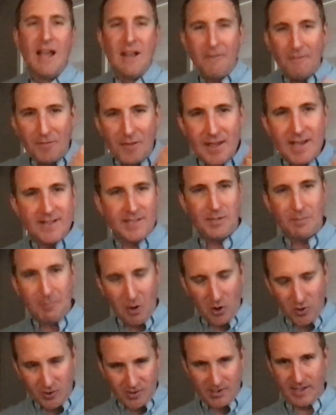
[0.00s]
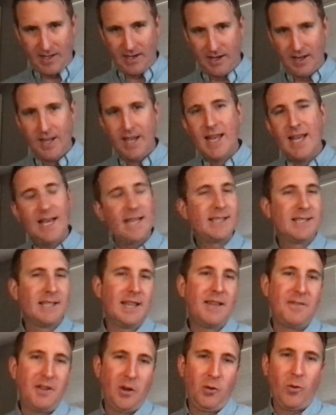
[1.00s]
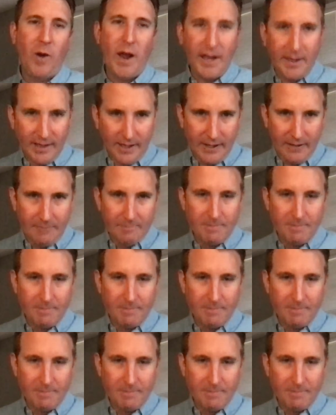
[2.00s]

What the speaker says: this person is living rightly,